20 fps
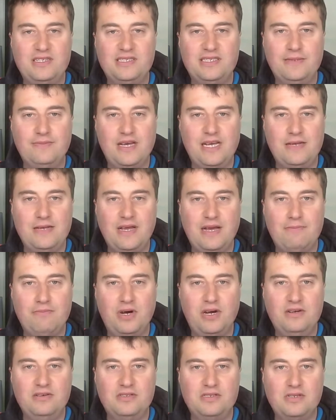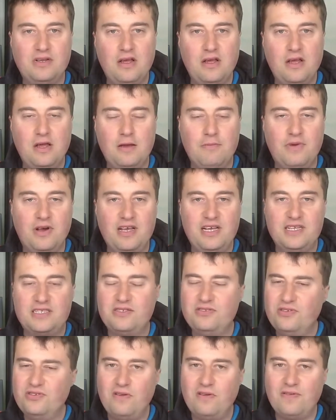maybe at most. But it's
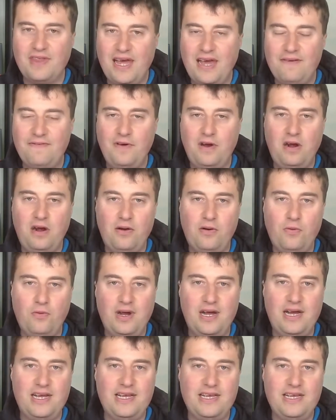not that far away,